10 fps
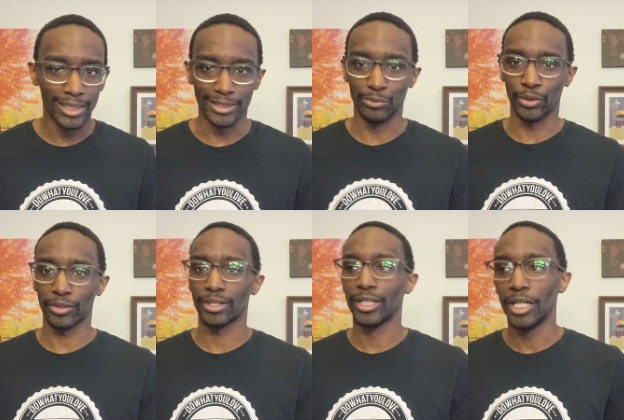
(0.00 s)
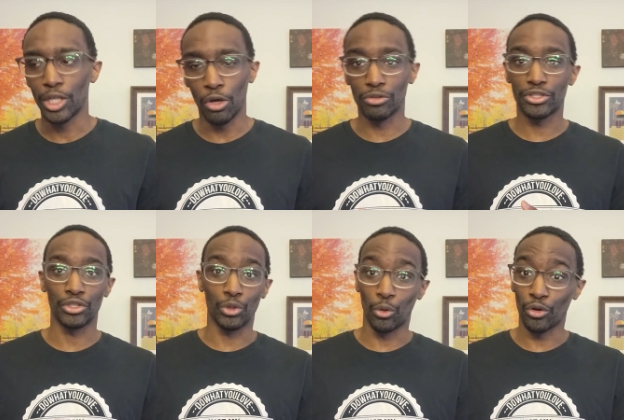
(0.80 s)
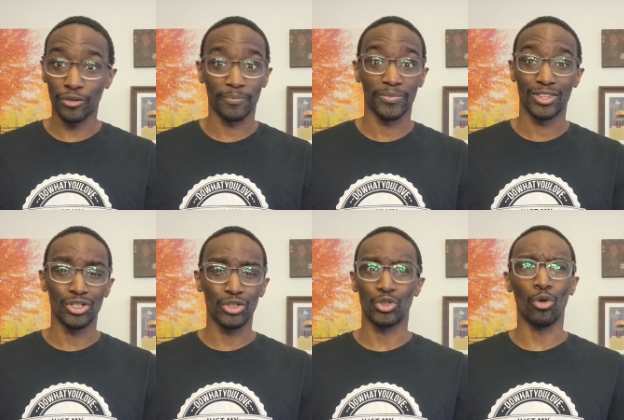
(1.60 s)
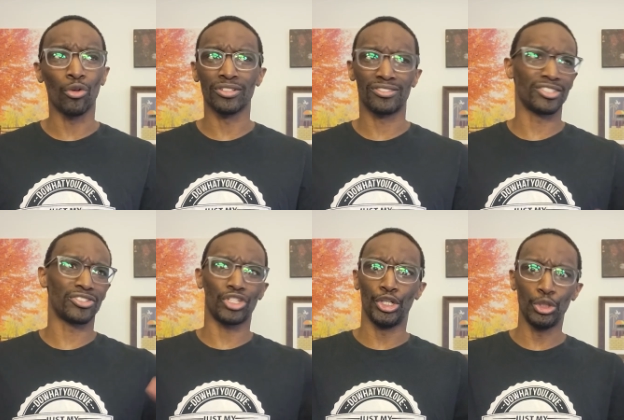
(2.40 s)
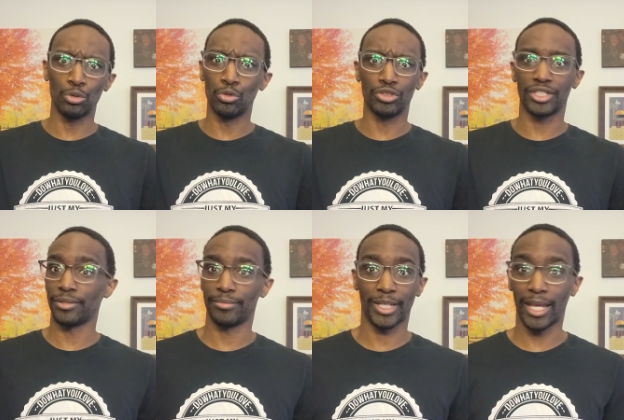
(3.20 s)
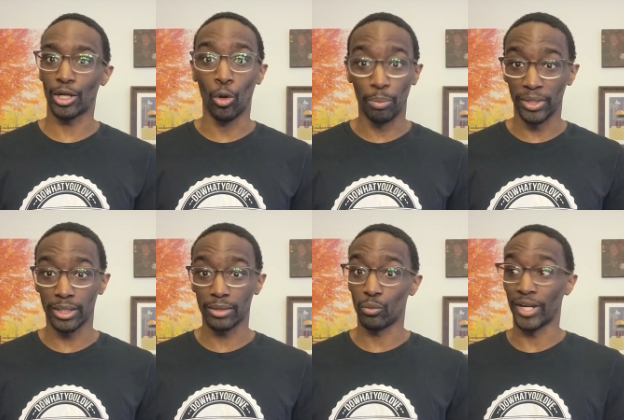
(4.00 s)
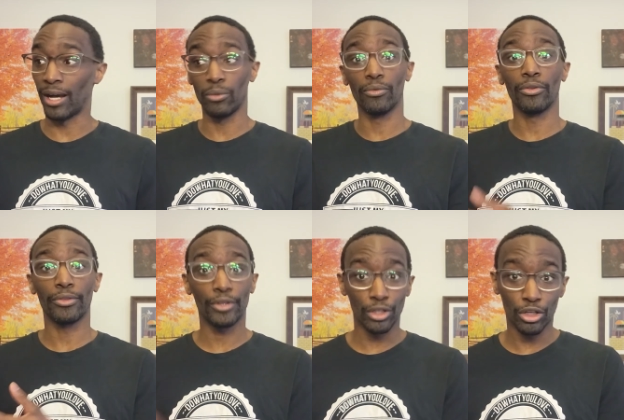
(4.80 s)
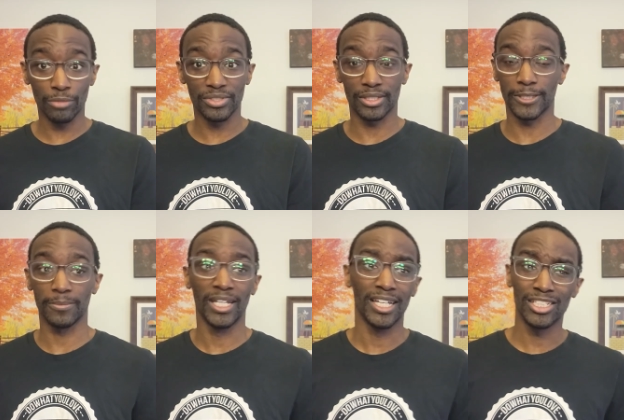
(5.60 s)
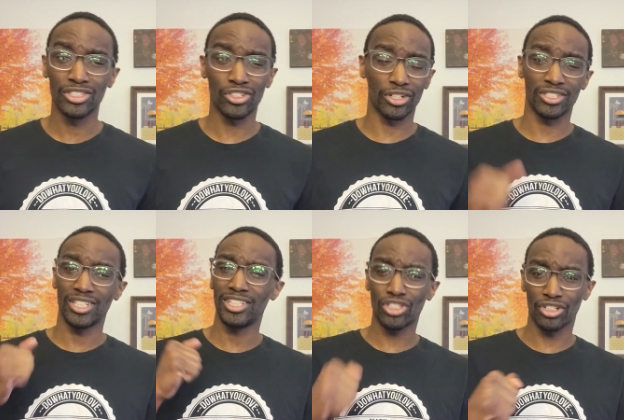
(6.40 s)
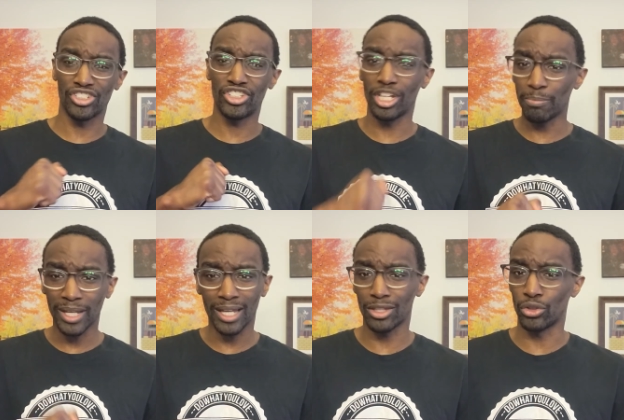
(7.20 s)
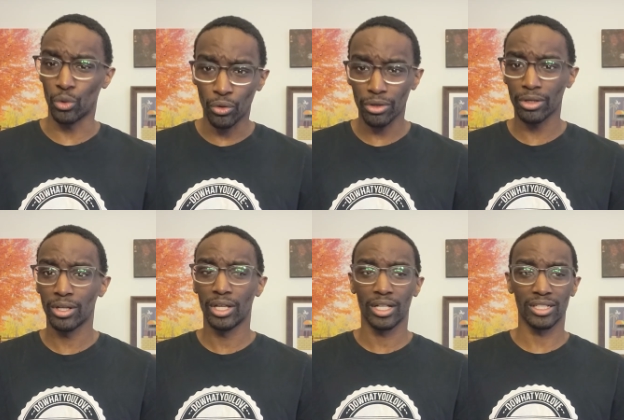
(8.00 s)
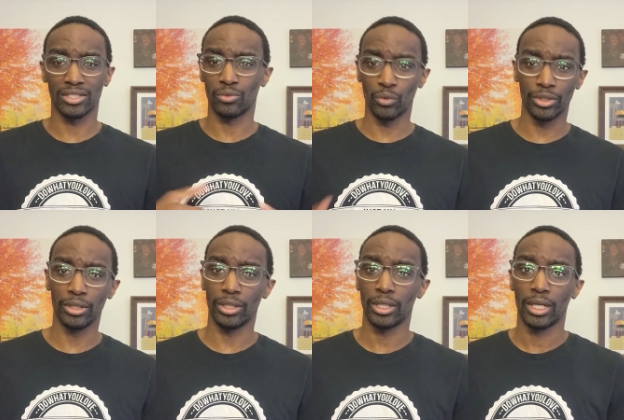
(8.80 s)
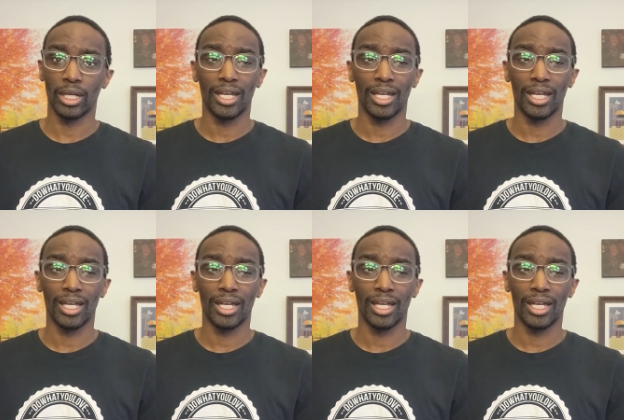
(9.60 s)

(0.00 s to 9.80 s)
doesn't work. Goes to the door. The door is just huge. Can't open it without the alarm system. So he starts chipping at the door because it's wood.